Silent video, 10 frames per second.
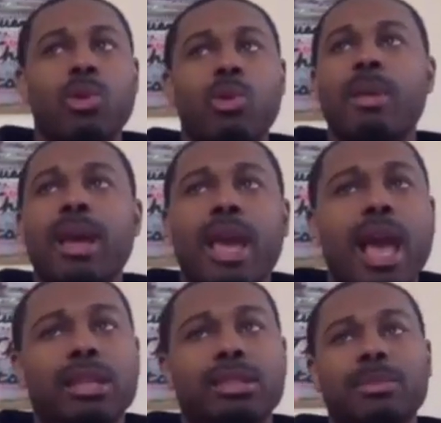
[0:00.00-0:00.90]
who may
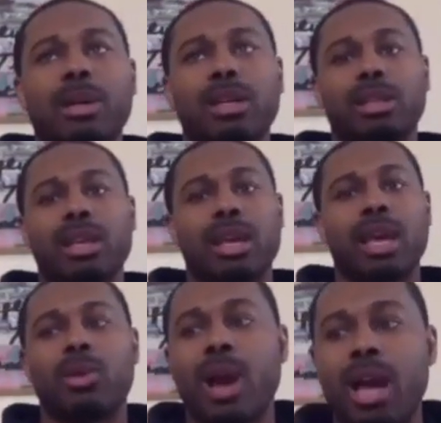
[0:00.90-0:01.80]
have some money
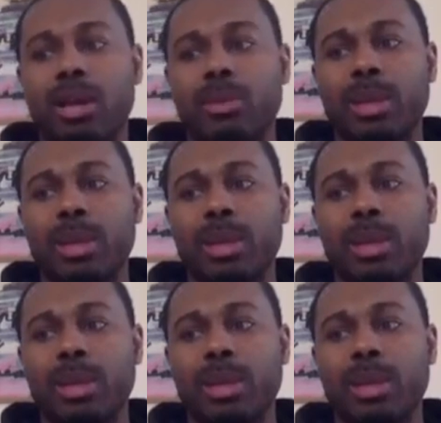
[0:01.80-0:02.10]
and who I, and,